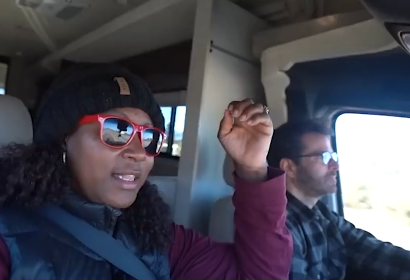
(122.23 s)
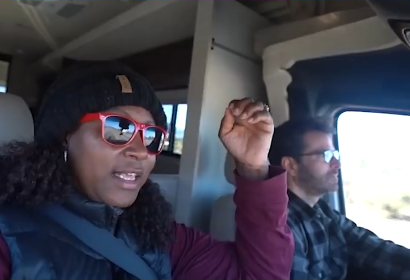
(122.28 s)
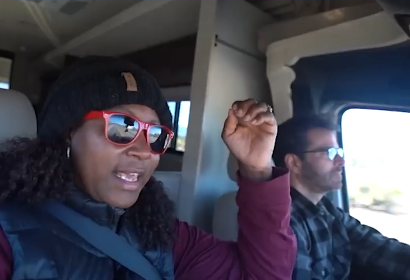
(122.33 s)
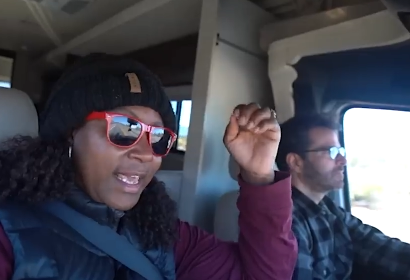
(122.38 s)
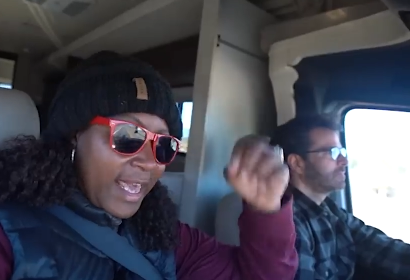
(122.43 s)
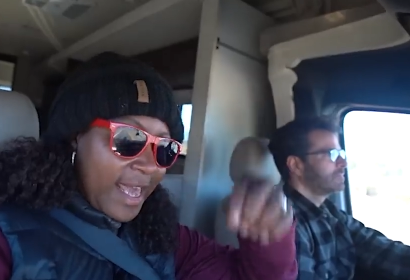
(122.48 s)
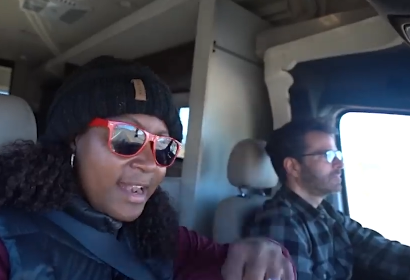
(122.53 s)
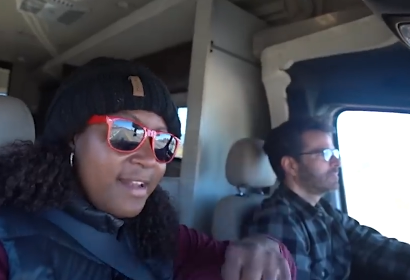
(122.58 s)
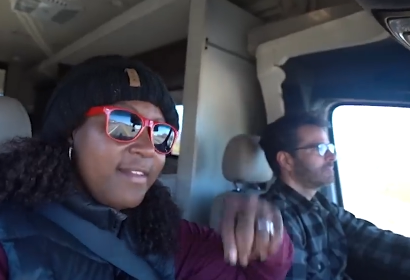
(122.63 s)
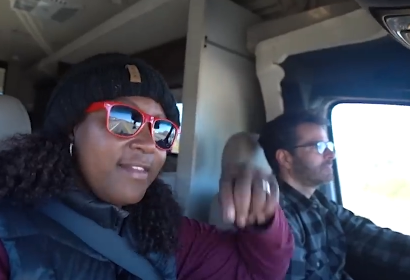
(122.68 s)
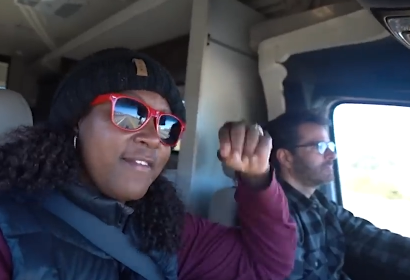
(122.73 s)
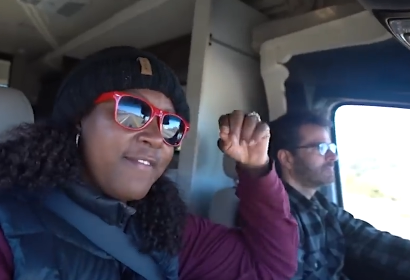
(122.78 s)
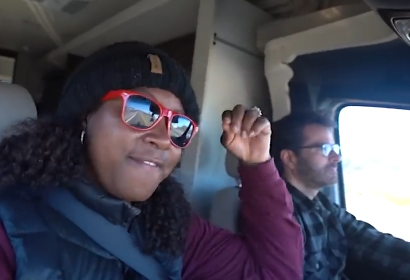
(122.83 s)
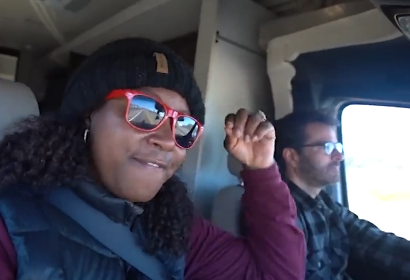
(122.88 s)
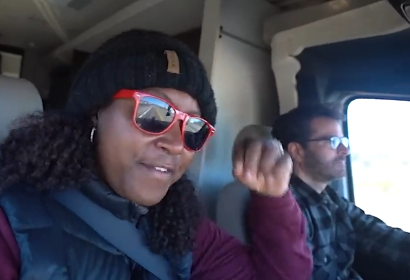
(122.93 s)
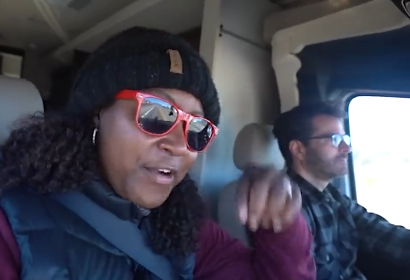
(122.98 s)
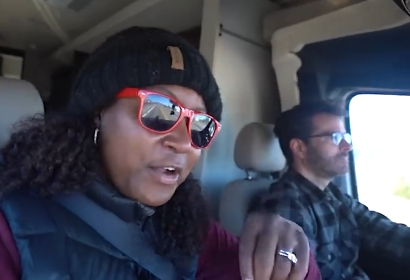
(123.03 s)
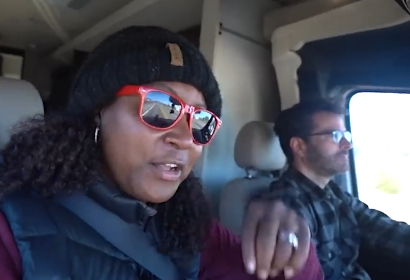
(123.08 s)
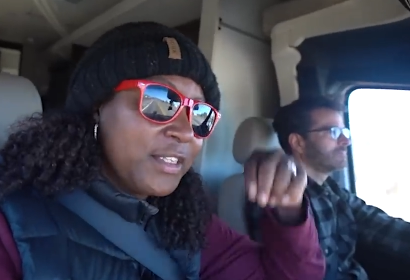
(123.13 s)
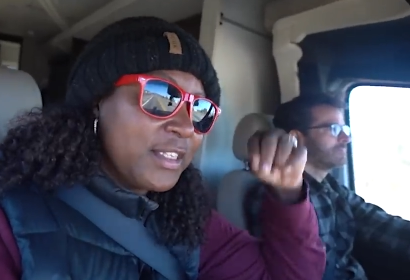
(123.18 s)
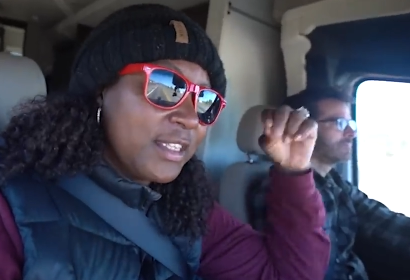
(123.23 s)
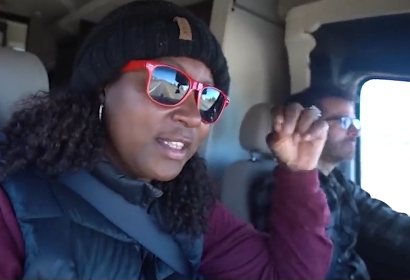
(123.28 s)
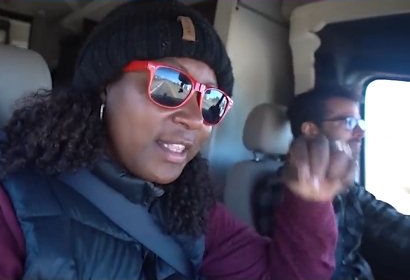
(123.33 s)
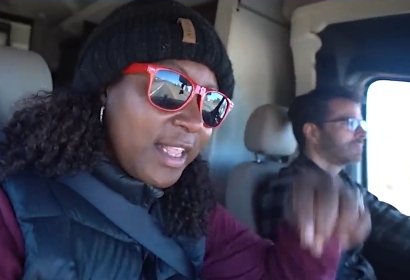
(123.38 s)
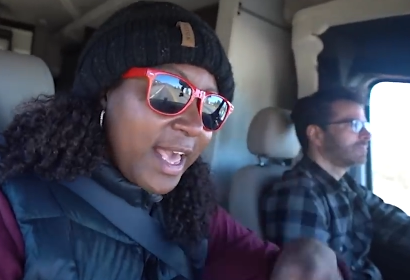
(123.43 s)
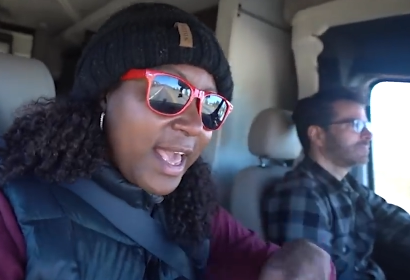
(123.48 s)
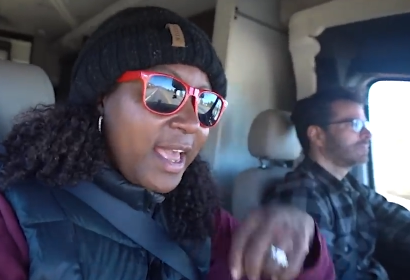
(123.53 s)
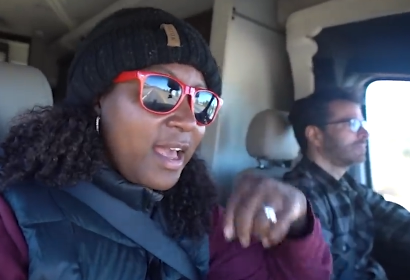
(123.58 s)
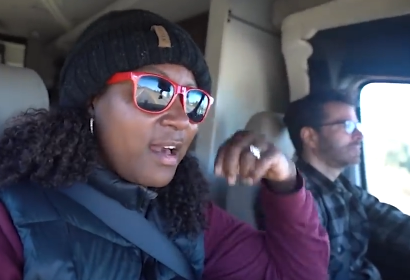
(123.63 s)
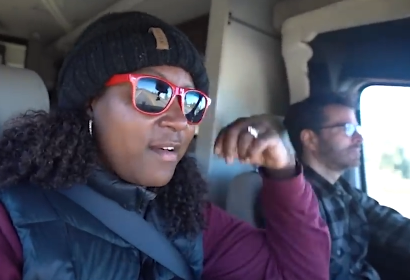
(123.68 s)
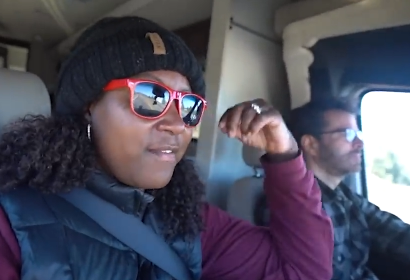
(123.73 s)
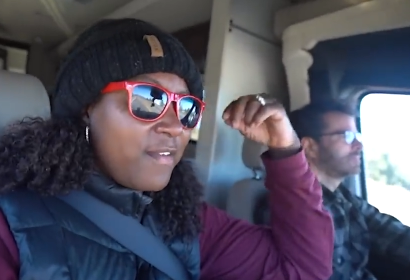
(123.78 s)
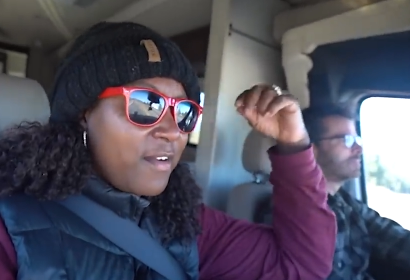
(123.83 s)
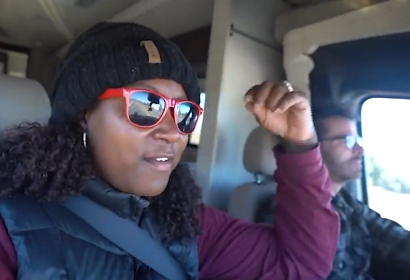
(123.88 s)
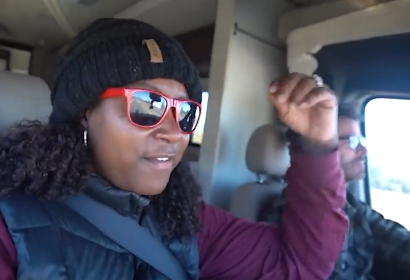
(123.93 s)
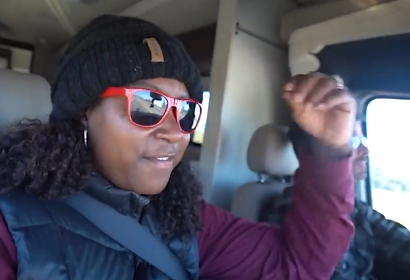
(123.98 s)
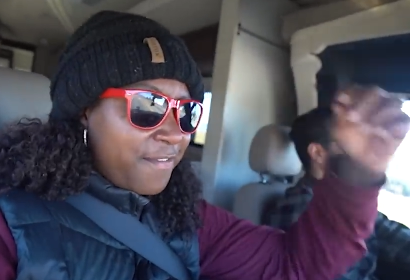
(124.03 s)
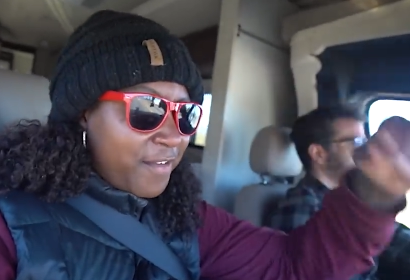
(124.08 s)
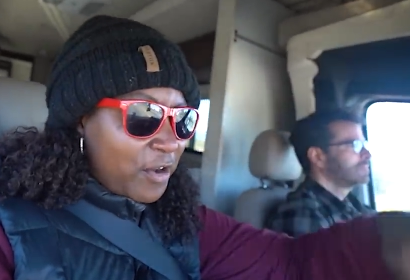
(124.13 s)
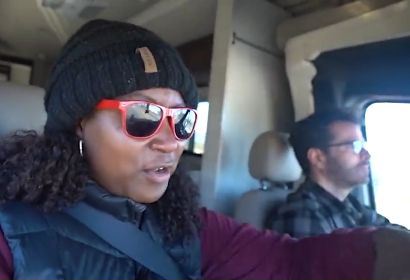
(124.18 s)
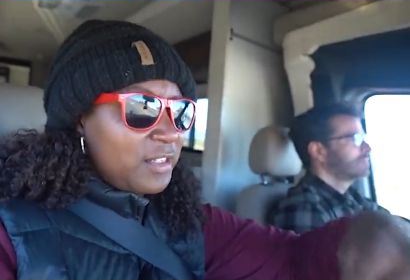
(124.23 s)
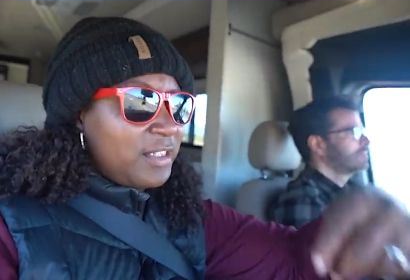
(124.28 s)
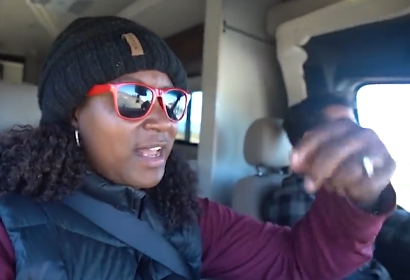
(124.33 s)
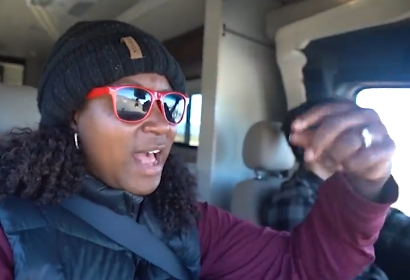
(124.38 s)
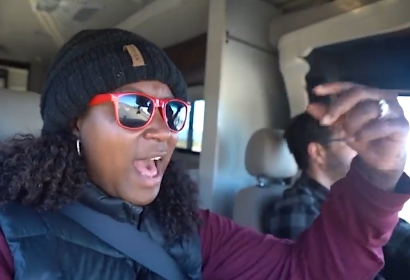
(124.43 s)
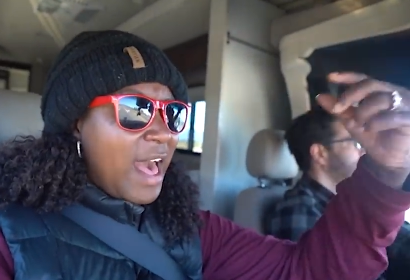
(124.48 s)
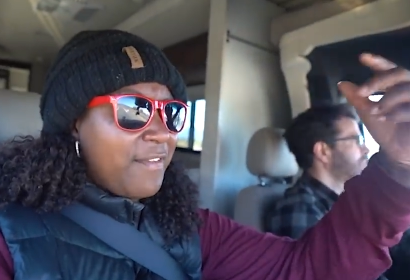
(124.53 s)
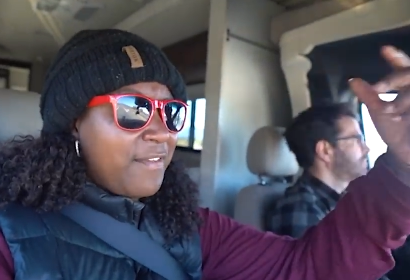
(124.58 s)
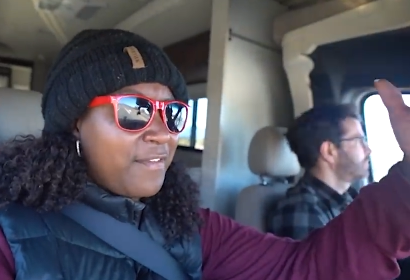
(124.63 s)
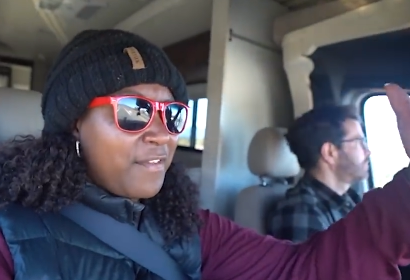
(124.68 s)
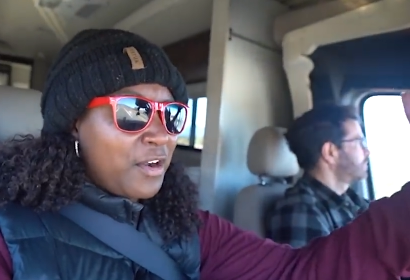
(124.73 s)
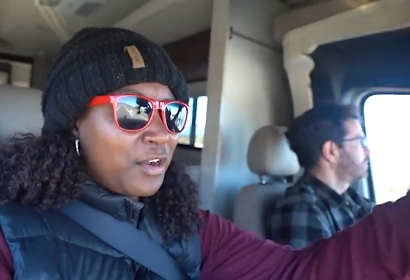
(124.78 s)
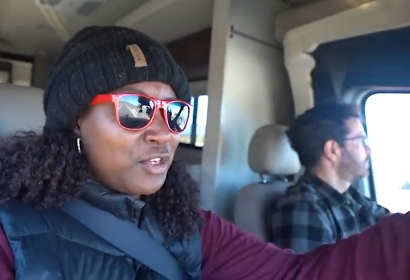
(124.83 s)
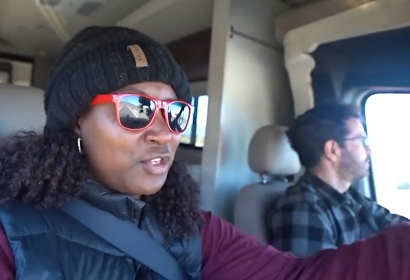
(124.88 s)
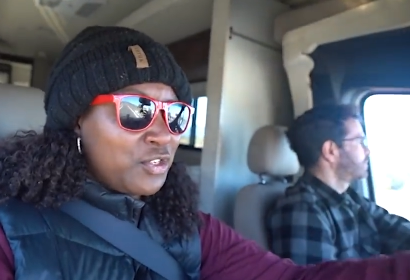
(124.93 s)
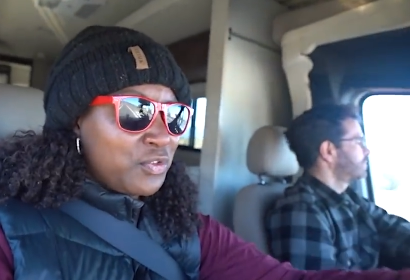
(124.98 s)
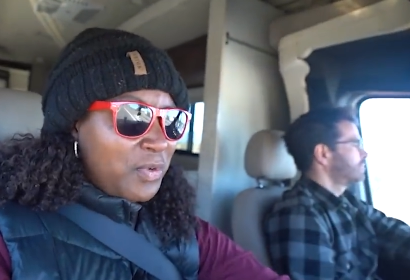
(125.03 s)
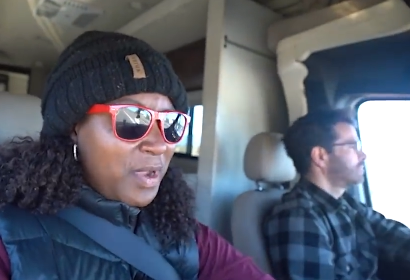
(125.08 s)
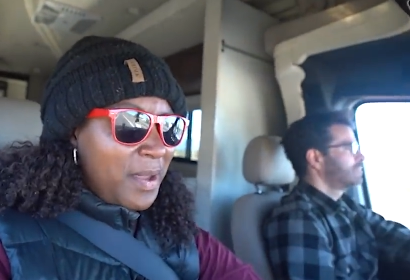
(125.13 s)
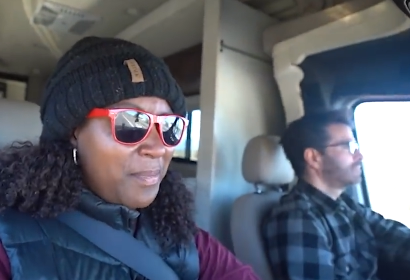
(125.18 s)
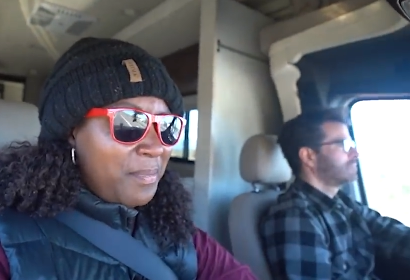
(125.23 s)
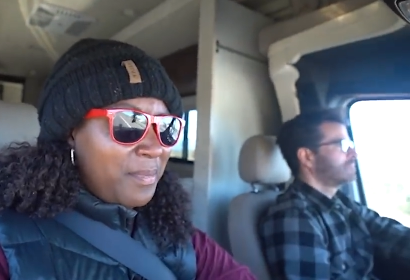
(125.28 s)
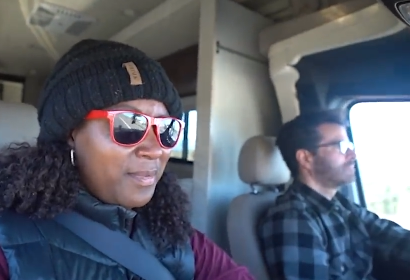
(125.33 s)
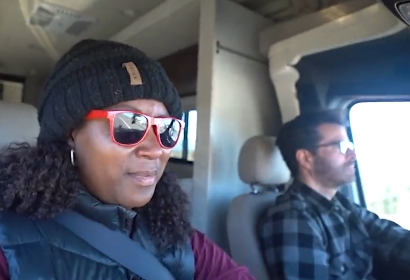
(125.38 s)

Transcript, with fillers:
Speaker 1: the end of the first leg of our first half of our trip.